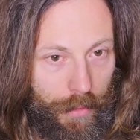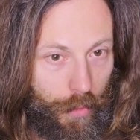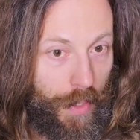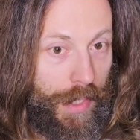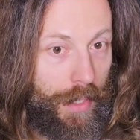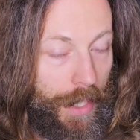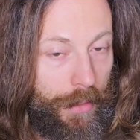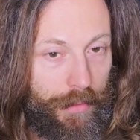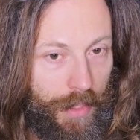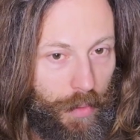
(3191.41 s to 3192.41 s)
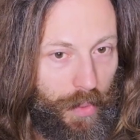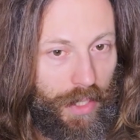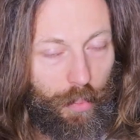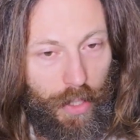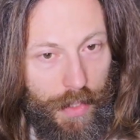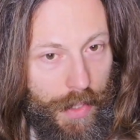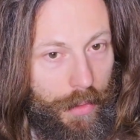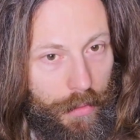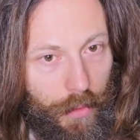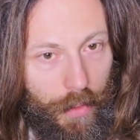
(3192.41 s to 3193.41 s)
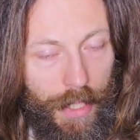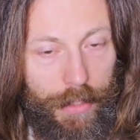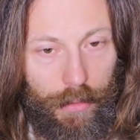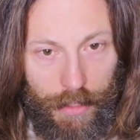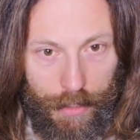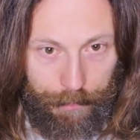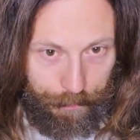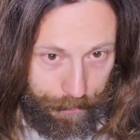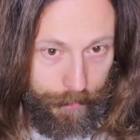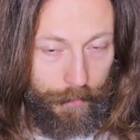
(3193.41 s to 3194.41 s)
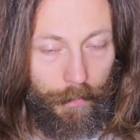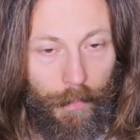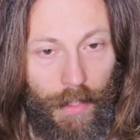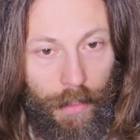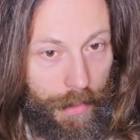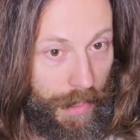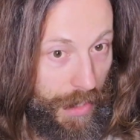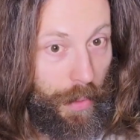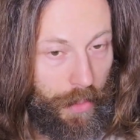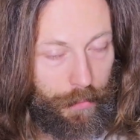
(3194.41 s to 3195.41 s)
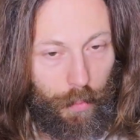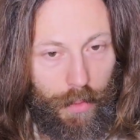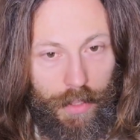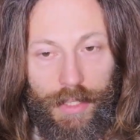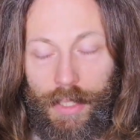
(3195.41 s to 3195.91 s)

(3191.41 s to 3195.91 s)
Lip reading: Christianity, be it Protestant or Catholic, in this part of the world.